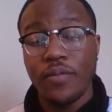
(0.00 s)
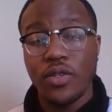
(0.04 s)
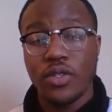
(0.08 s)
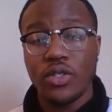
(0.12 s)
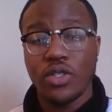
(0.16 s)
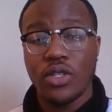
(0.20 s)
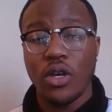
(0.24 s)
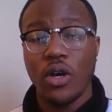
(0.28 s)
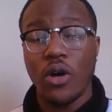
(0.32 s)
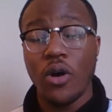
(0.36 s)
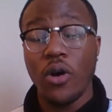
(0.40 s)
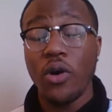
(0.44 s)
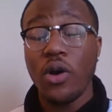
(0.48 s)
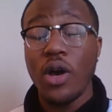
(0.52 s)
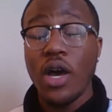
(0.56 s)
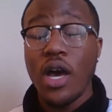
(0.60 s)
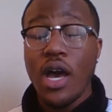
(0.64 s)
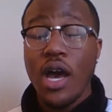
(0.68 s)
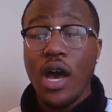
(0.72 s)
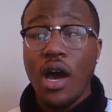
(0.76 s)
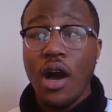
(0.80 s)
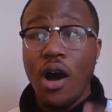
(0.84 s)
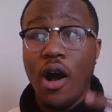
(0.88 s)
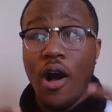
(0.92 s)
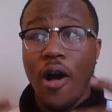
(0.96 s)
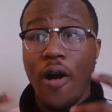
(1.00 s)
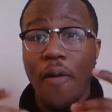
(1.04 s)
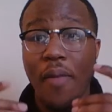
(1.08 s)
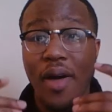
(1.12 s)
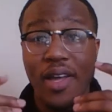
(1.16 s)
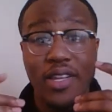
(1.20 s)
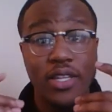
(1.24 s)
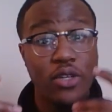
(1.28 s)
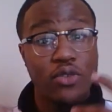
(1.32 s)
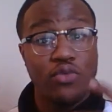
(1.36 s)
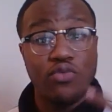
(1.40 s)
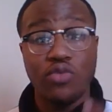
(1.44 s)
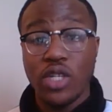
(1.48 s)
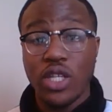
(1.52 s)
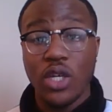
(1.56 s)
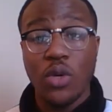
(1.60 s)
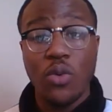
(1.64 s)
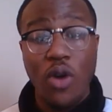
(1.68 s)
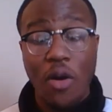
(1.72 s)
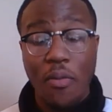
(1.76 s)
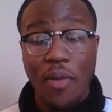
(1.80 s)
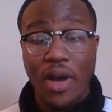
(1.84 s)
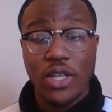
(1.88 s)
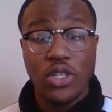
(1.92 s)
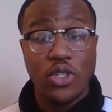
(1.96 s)
So I did really
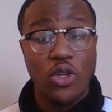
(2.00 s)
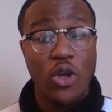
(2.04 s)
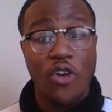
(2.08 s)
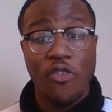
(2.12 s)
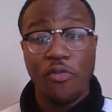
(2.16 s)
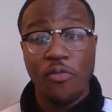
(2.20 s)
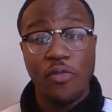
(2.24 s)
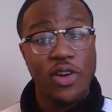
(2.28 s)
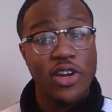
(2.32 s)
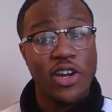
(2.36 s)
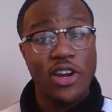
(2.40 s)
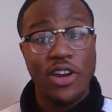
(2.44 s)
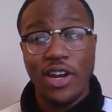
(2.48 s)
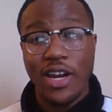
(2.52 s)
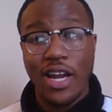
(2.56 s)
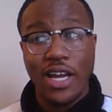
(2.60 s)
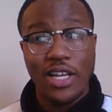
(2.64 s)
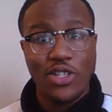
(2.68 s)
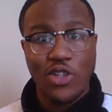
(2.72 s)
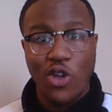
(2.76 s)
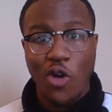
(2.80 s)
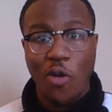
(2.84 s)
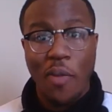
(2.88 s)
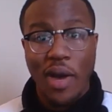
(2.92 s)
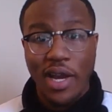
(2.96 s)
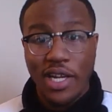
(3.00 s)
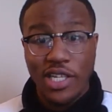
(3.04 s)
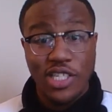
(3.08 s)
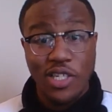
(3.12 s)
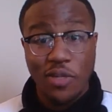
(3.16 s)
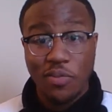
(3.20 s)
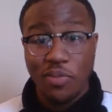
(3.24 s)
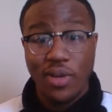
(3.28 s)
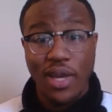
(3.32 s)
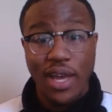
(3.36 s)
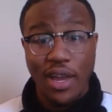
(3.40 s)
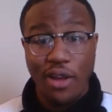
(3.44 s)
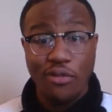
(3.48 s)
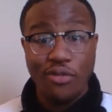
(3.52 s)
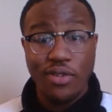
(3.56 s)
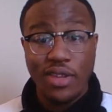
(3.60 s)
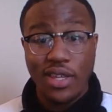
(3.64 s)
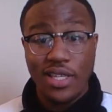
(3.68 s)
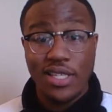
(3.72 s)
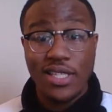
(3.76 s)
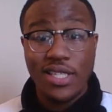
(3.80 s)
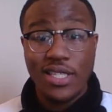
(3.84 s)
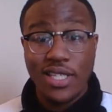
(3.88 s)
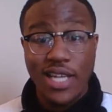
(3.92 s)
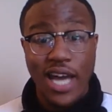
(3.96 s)
well my sophomore year, and I saw my GPA
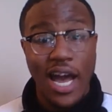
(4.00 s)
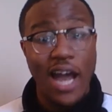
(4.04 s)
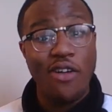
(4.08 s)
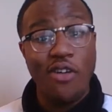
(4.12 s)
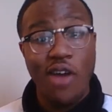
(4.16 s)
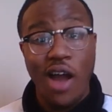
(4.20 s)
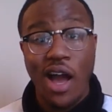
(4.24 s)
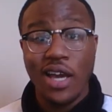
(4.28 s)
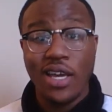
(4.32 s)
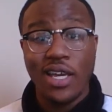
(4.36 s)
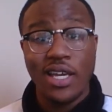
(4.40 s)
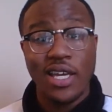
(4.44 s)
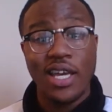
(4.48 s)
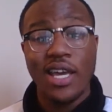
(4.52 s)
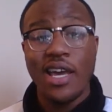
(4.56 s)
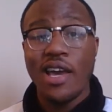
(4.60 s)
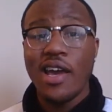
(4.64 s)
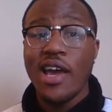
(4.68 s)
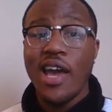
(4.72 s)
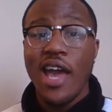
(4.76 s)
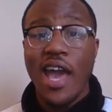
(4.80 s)
really skyrocket.